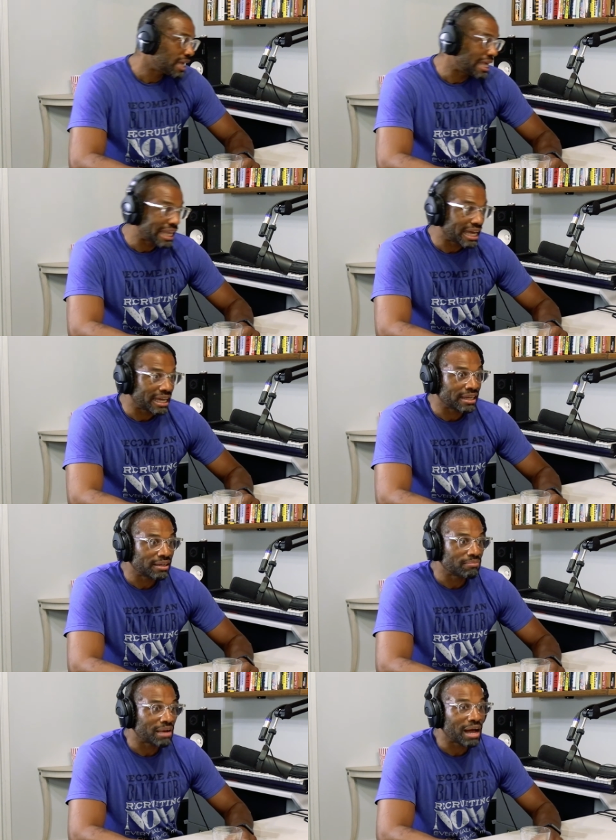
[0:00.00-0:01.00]

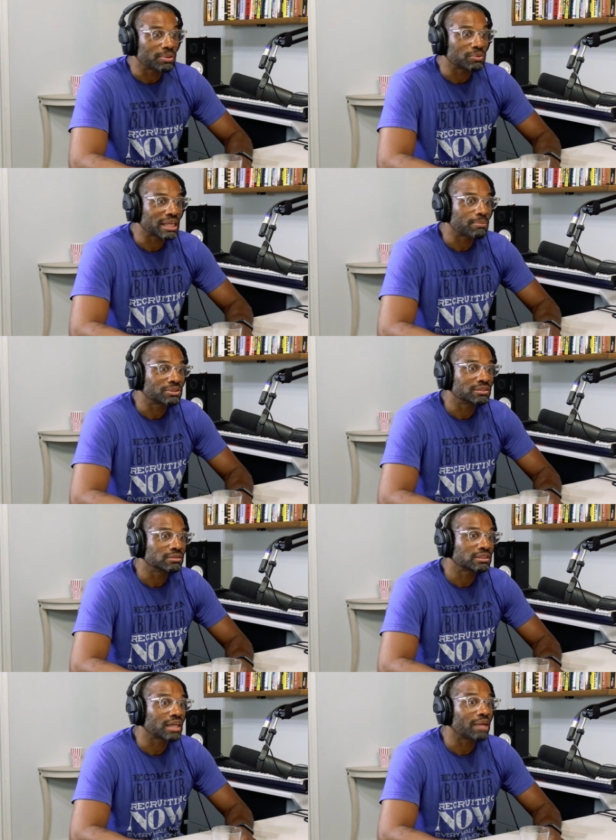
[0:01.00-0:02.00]
LA, Mohammed was able
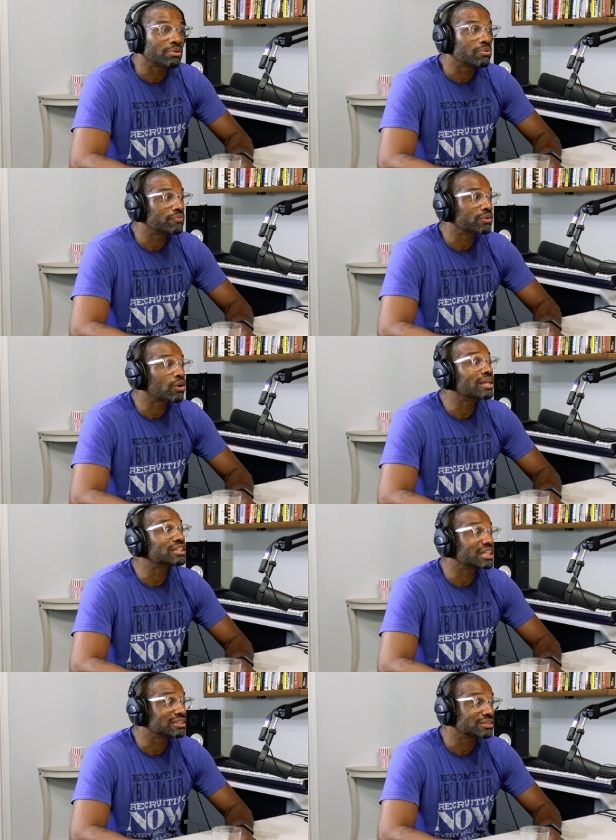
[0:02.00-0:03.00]
to sign me with a
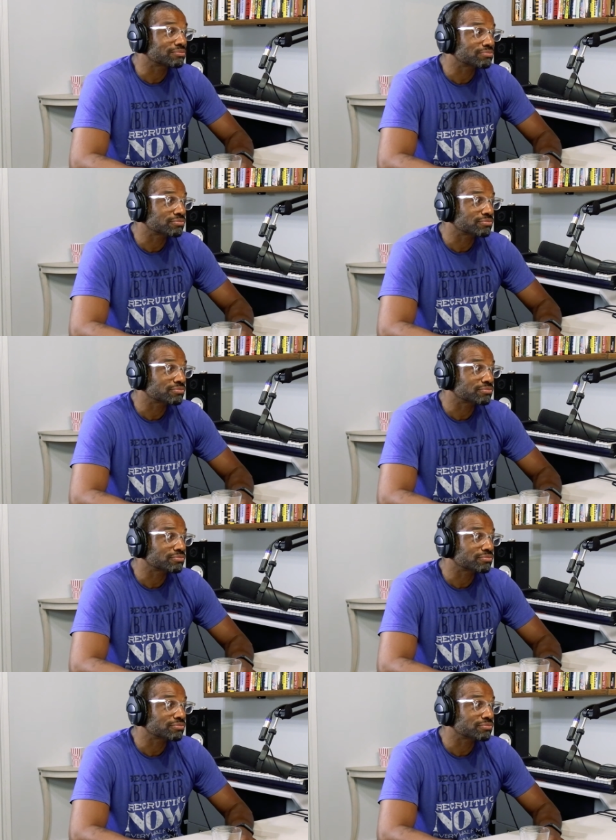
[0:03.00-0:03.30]
college agent